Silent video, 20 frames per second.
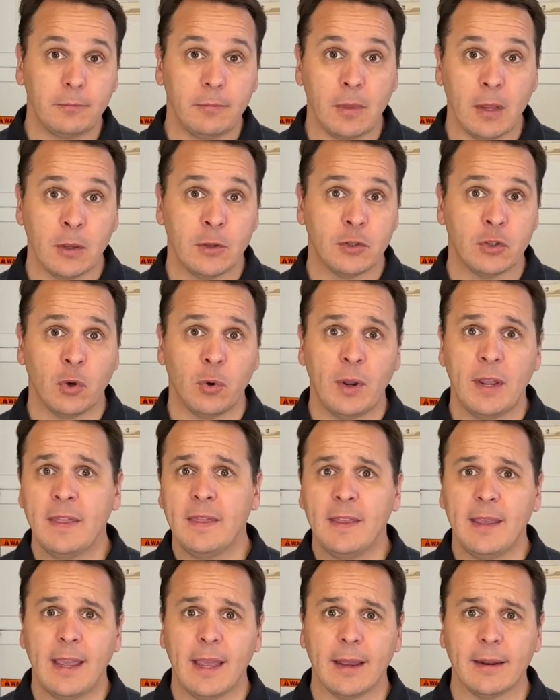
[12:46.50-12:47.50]
So in
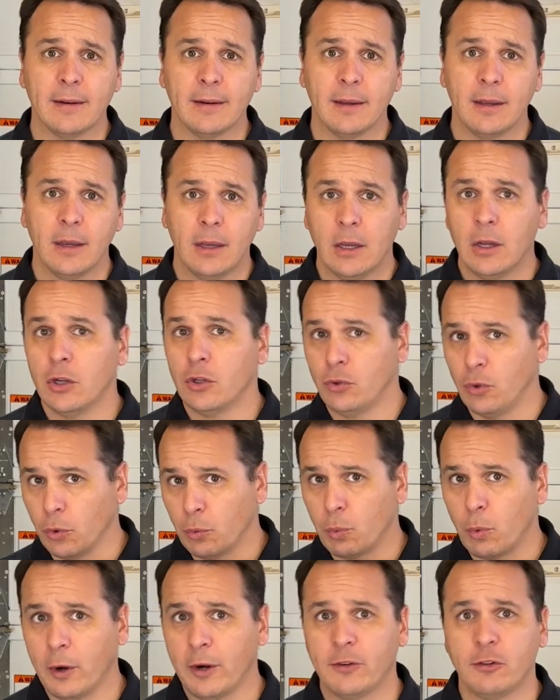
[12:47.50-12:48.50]
the end,
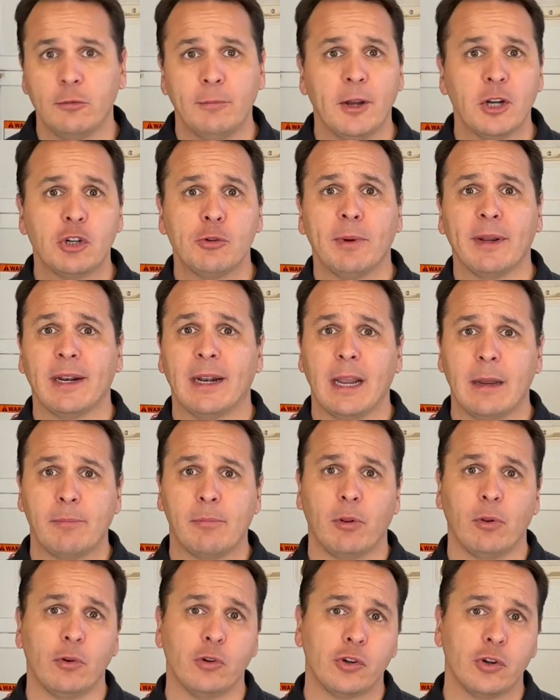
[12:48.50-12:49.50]
don't worry too much about light
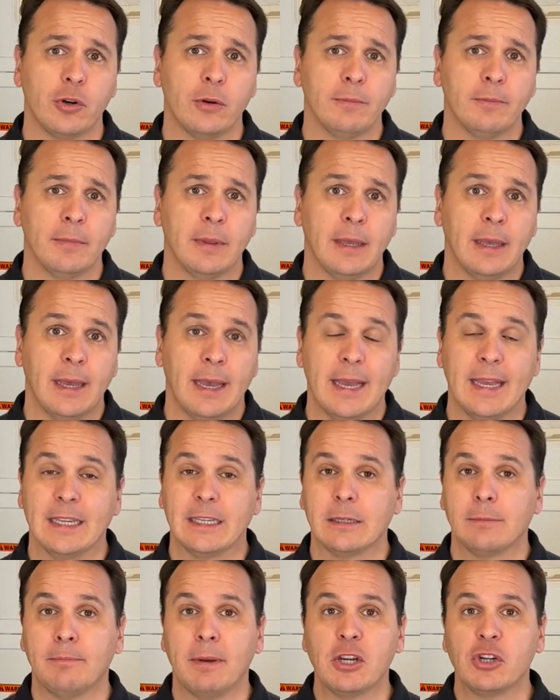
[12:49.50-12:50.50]
pollution,
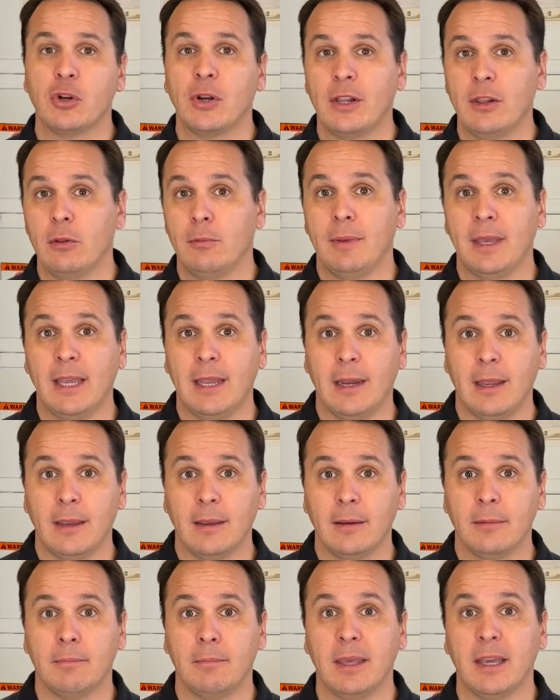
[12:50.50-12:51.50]
especially in the
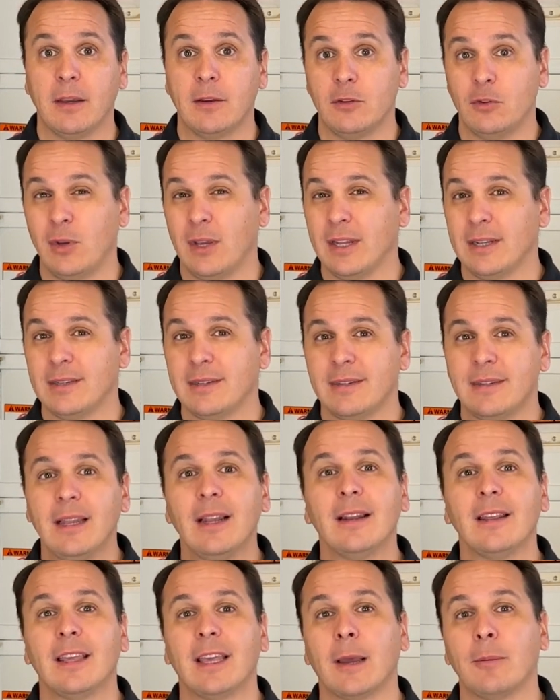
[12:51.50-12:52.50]
beginning, because you can
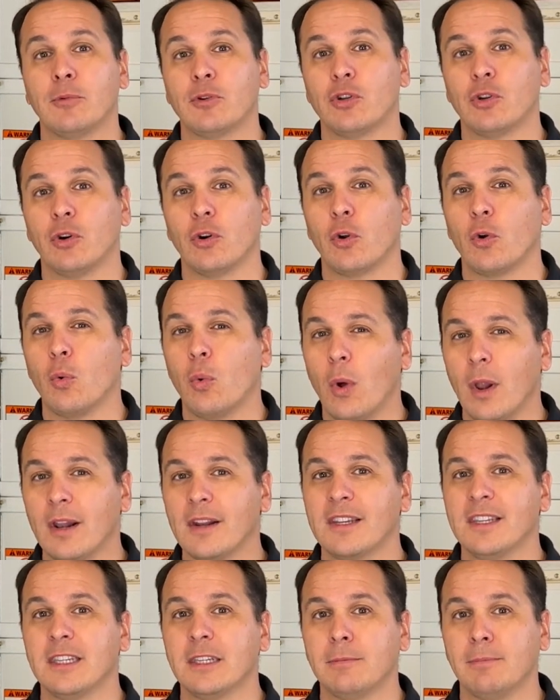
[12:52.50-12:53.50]
still capture
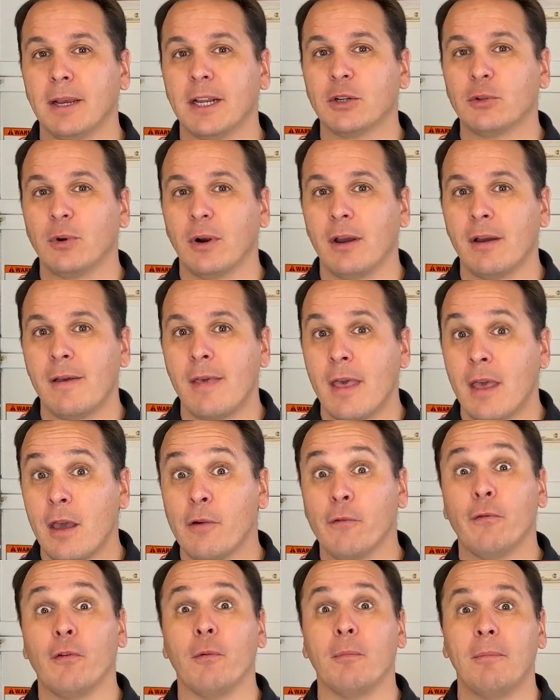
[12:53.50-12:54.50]
quality spectra
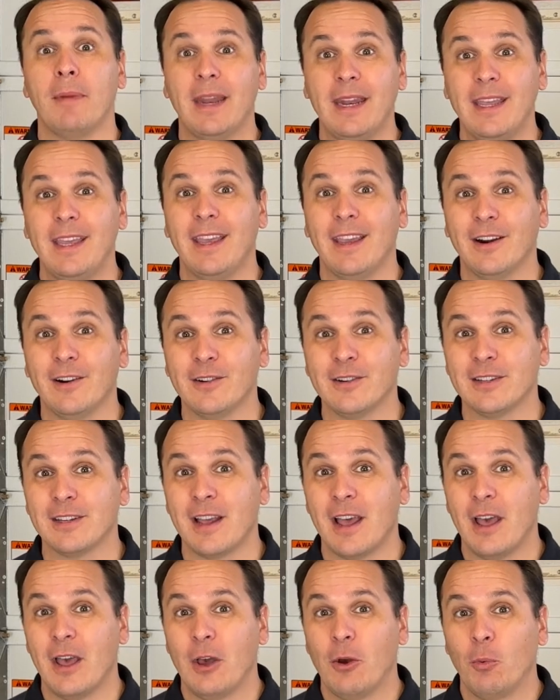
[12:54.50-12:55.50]
for many years
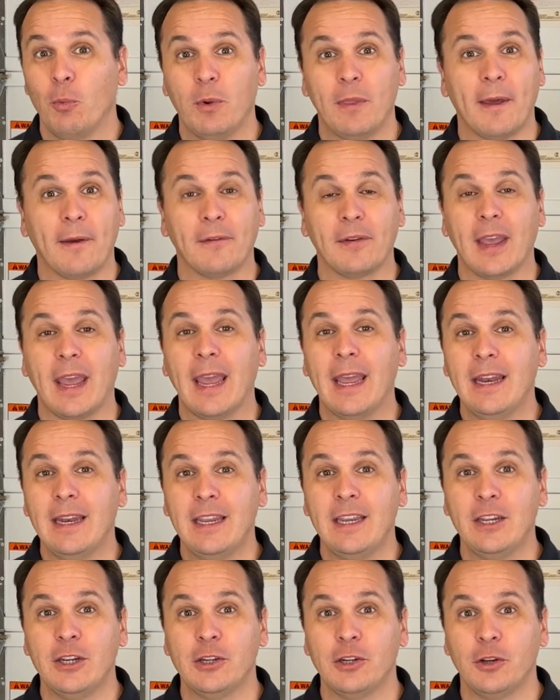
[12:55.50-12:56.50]
without
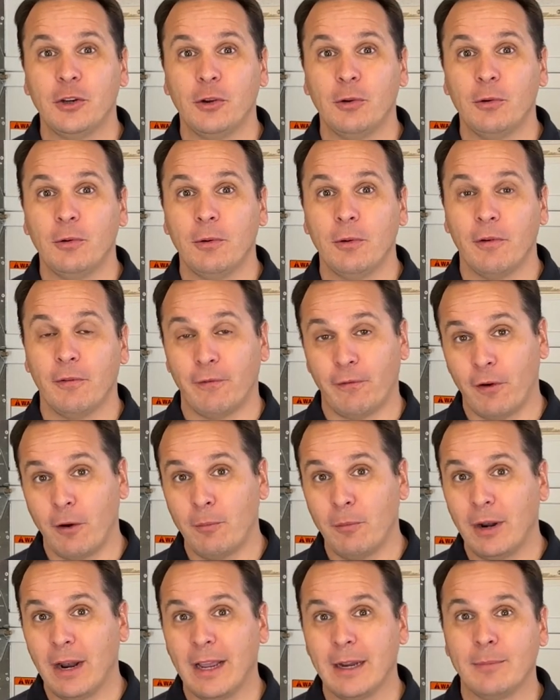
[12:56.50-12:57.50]
any issue
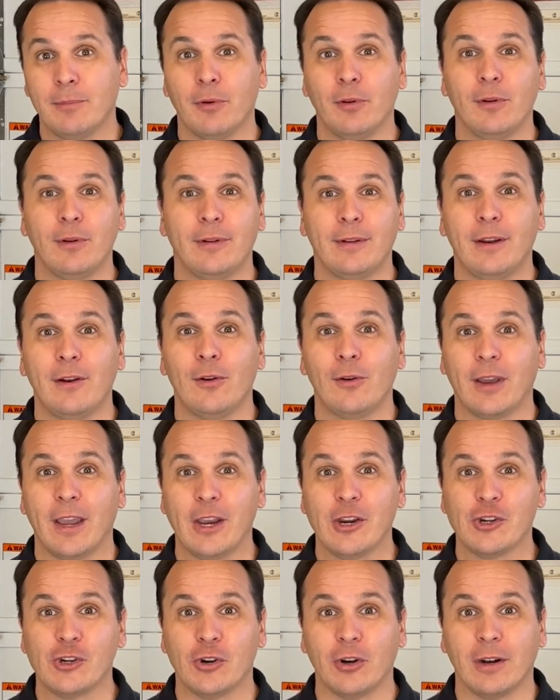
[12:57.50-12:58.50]
from a light polluted
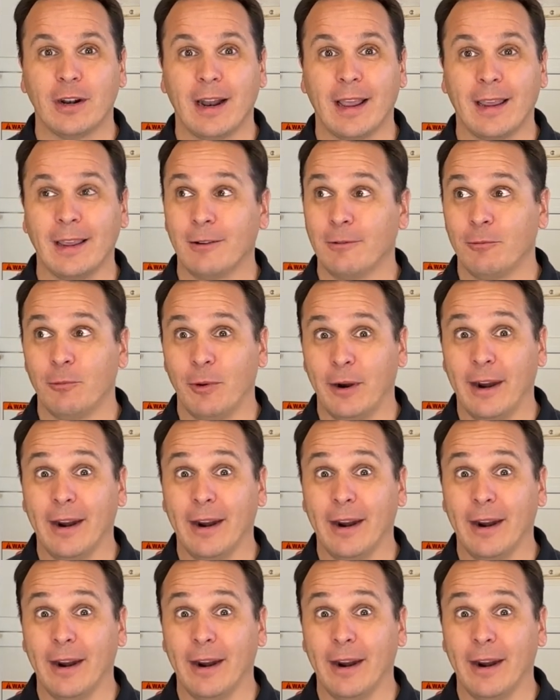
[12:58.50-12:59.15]
location like where I